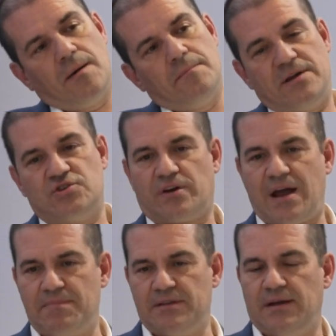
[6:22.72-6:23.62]
venture
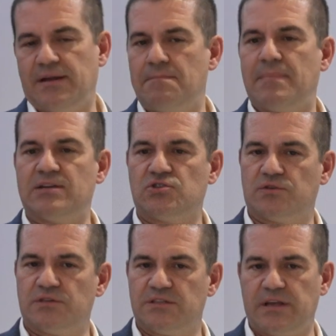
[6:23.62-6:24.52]
capital
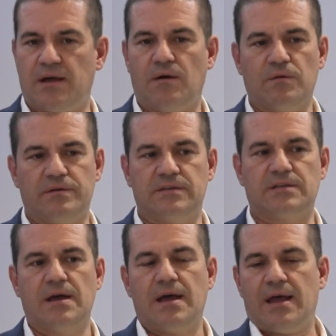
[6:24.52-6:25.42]
investors,
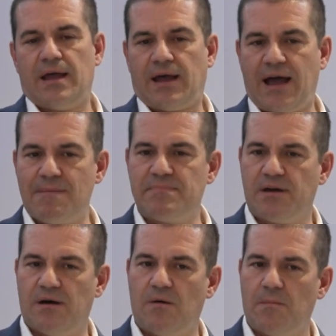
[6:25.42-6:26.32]
stakeholders, have
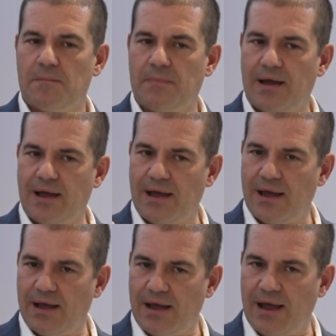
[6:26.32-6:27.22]
become
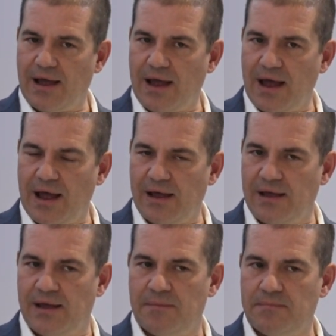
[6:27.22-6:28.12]

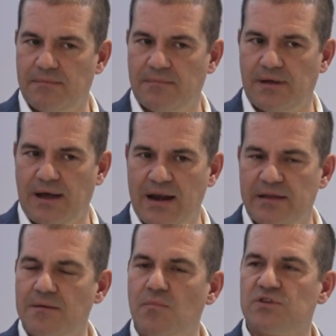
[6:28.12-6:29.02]
a
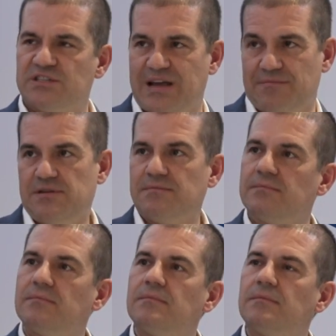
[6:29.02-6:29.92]
little more savvy
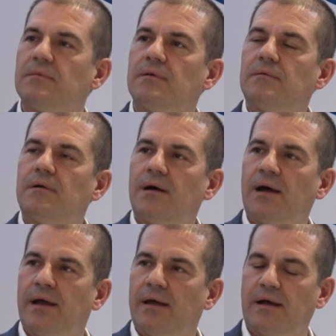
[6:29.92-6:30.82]

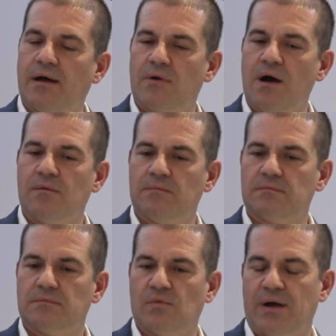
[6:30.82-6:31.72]
around,
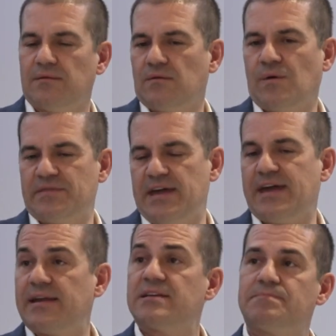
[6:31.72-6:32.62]
well, what they
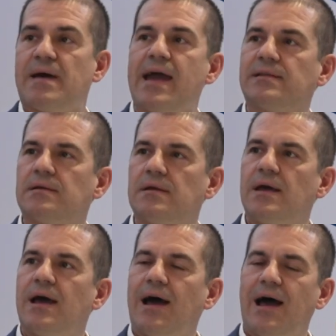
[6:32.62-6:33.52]
can expect,
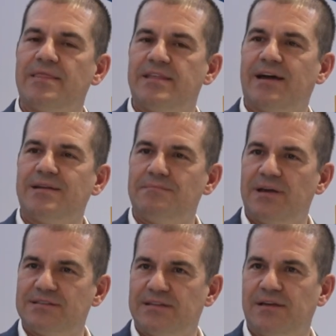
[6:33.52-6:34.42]
and they are
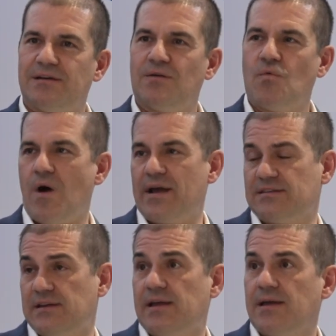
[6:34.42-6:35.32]
investing
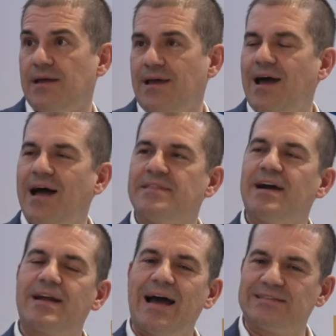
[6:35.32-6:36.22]
wisely. And they
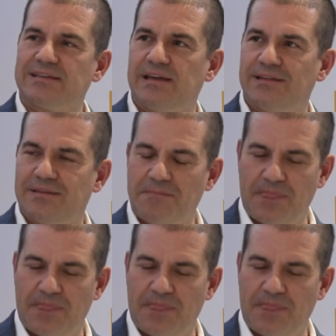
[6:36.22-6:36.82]
are asking